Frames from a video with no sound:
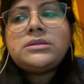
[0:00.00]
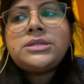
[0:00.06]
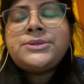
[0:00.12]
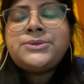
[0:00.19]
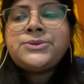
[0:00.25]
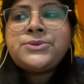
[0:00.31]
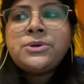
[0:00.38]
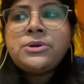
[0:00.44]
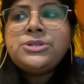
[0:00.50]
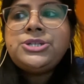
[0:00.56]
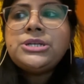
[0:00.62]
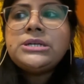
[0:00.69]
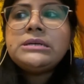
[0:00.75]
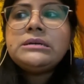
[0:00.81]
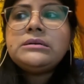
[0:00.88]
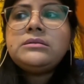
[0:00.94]
they do
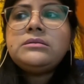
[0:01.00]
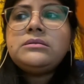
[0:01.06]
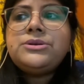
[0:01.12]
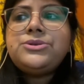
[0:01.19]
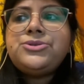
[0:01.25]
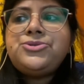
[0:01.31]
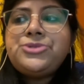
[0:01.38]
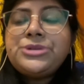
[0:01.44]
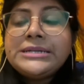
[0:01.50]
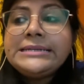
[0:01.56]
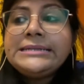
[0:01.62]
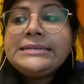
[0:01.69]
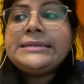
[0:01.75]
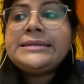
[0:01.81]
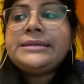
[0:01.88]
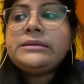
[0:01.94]
not
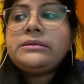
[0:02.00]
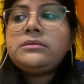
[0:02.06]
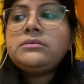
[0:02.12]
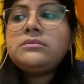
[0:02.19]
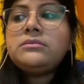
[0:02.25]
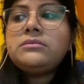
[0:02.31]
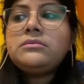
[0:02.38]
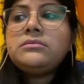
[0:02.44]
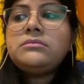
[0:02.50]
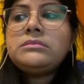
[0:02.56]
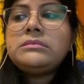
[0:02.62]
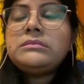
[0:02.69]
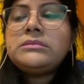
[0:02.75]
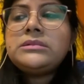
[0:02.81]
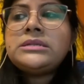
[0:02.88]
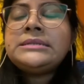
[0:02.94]
really
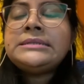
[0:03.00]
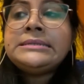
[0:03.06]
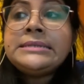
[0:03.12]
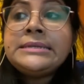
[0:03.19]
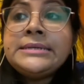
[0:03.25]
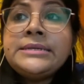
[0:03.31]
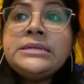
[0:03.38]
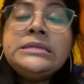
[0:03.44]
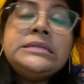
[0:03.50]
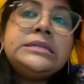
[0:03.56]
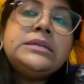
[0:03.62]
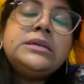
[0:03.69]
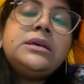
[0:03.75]
need